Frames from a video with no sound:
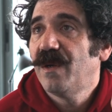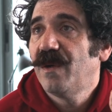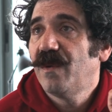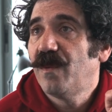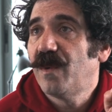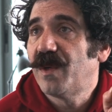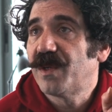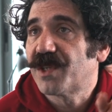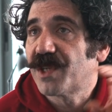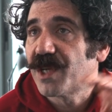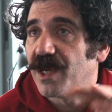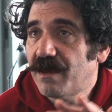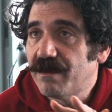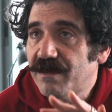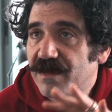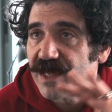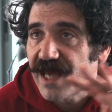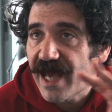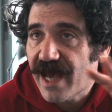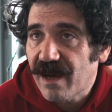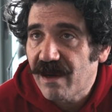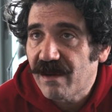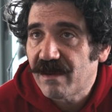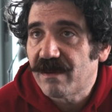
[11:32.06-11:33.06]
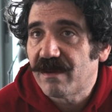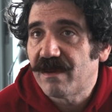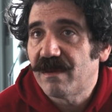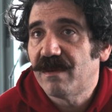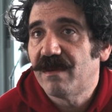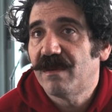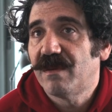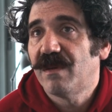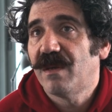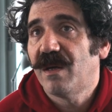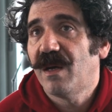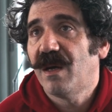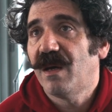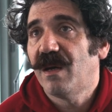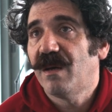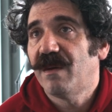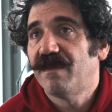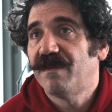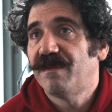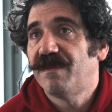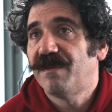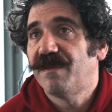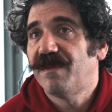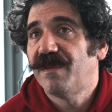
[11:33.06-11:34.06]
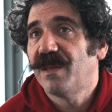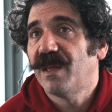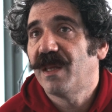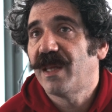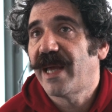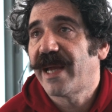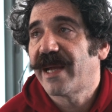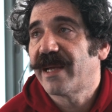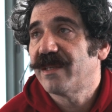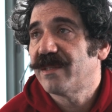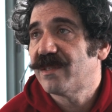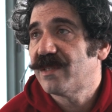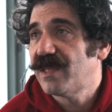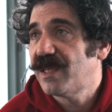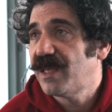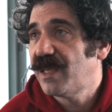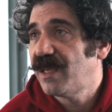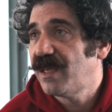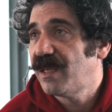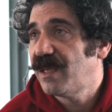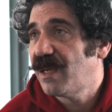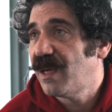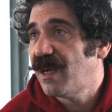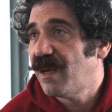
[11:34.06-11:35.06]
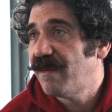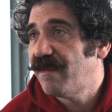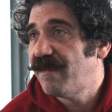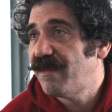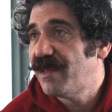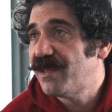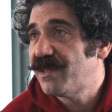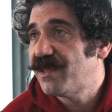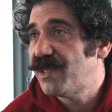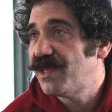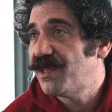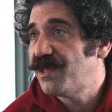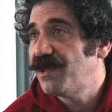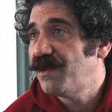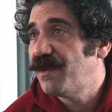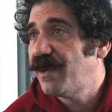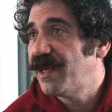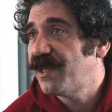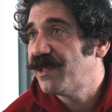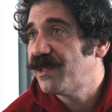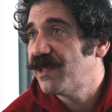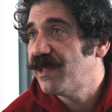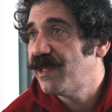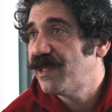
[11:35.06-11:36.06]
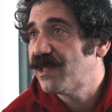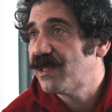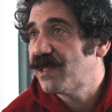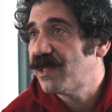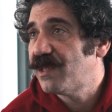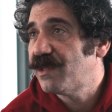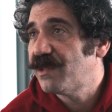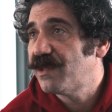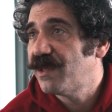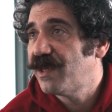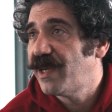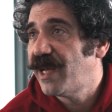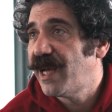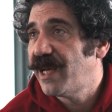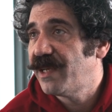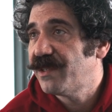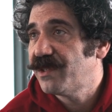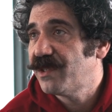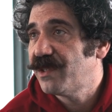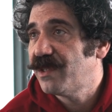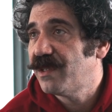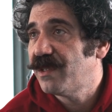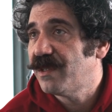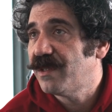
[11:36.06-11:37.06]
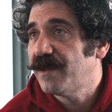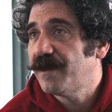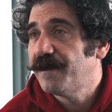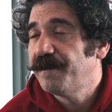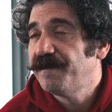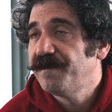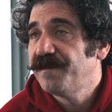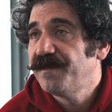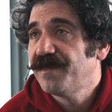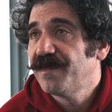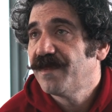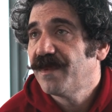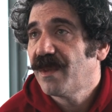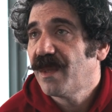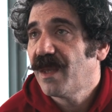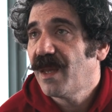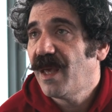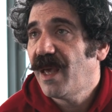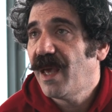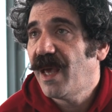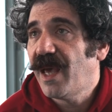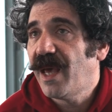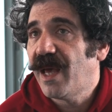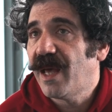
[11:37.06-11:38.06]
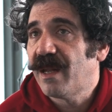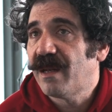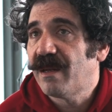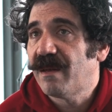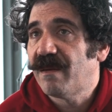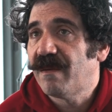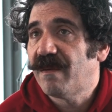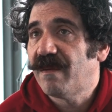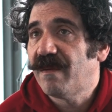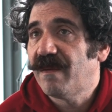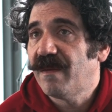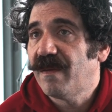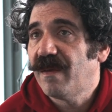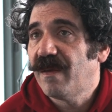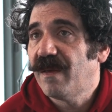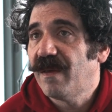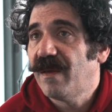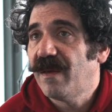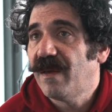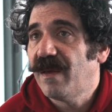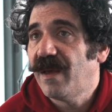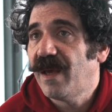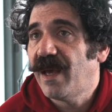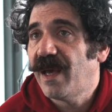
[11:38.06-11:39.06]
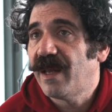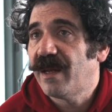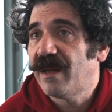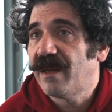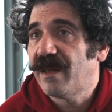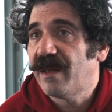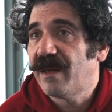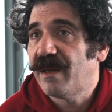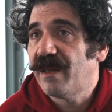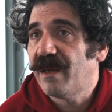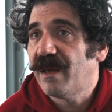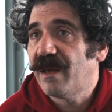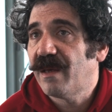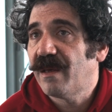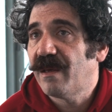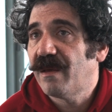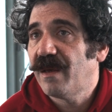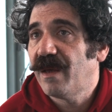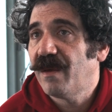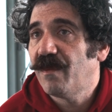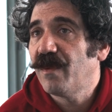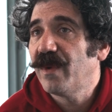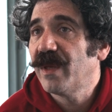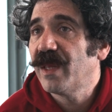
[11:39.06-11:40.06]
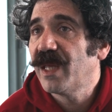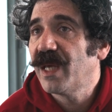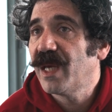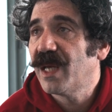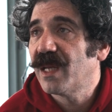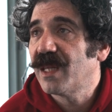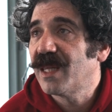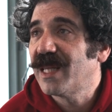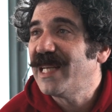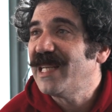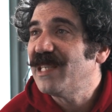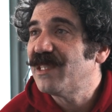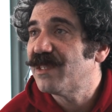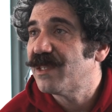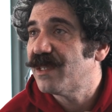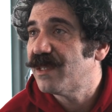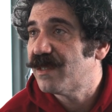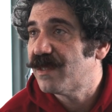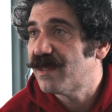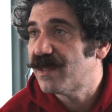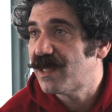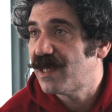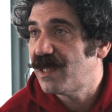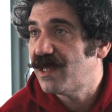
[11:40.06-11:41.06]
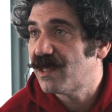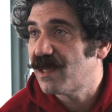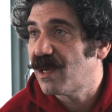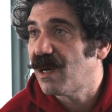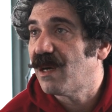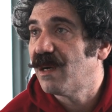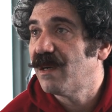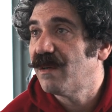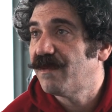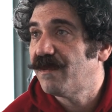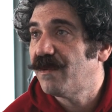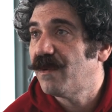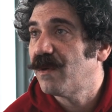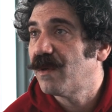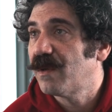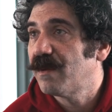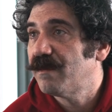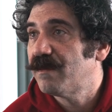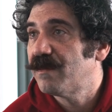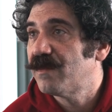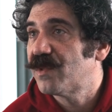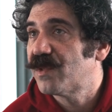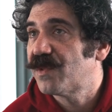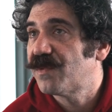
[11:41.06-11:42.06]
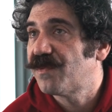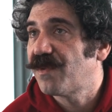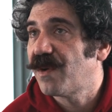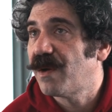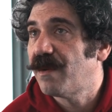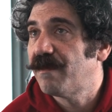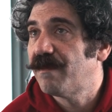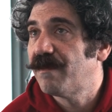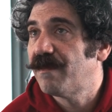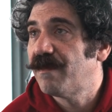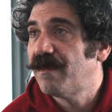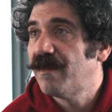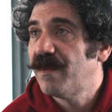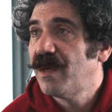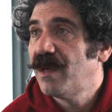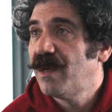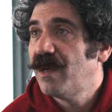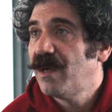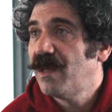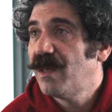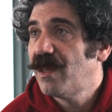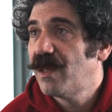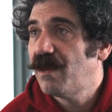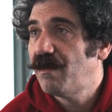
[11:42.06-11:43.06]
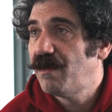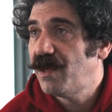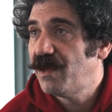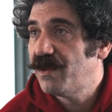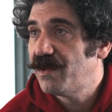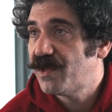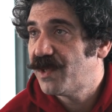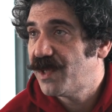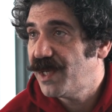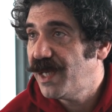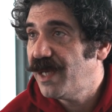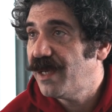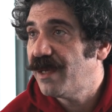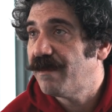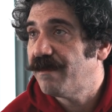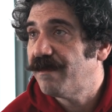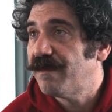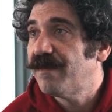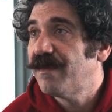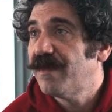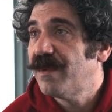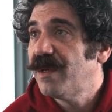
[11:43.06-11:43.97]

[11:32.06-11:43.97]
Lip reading: which comes out of the legacy of the Situationist International, and it really unleashes these art forms from the museum